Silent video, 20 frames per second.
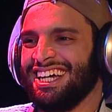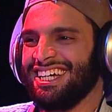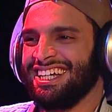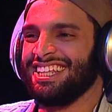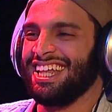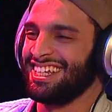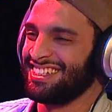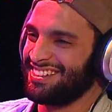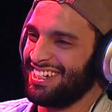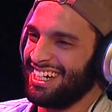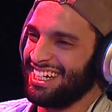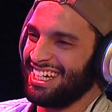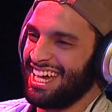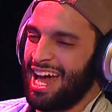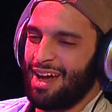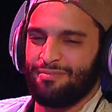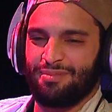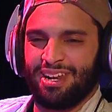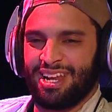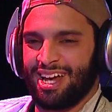That's right,
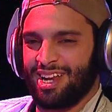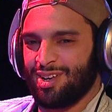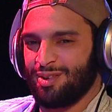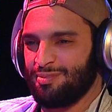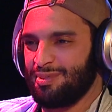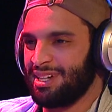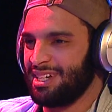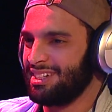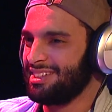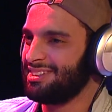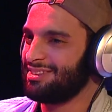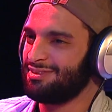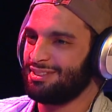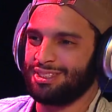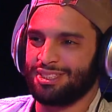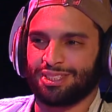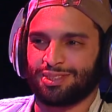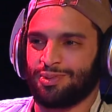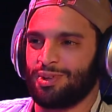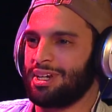at Banana Bit, if you
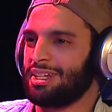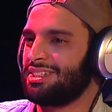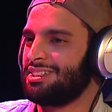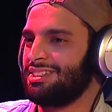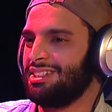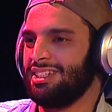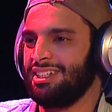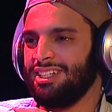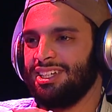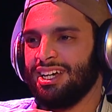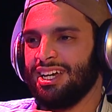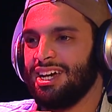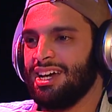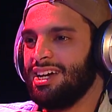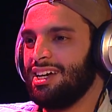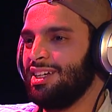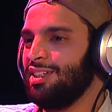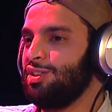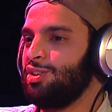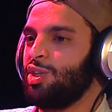just want to see
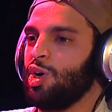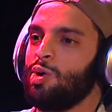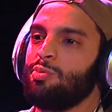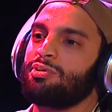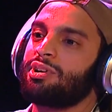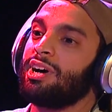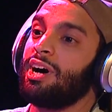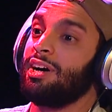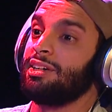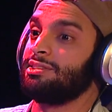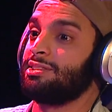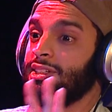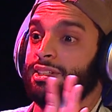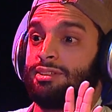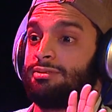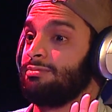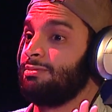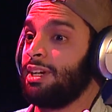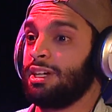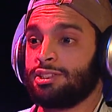dope
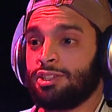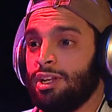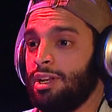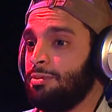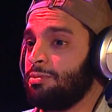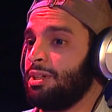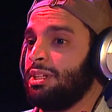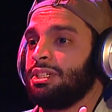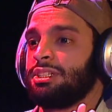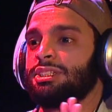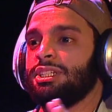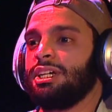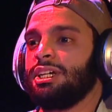content. That's all I'm going to say.